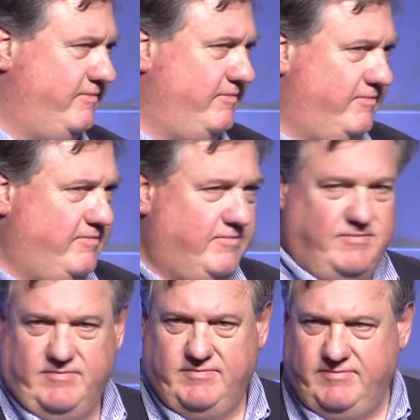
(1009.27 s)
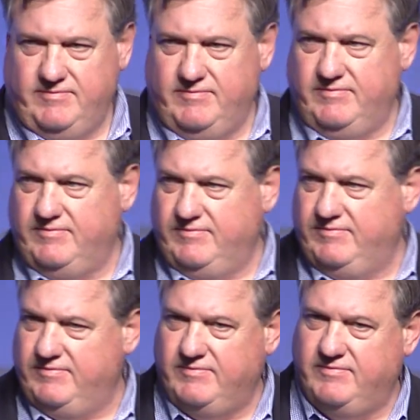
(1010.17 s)
Any hands?
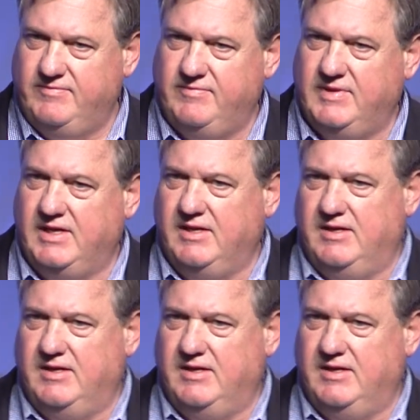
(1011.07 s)
There we go.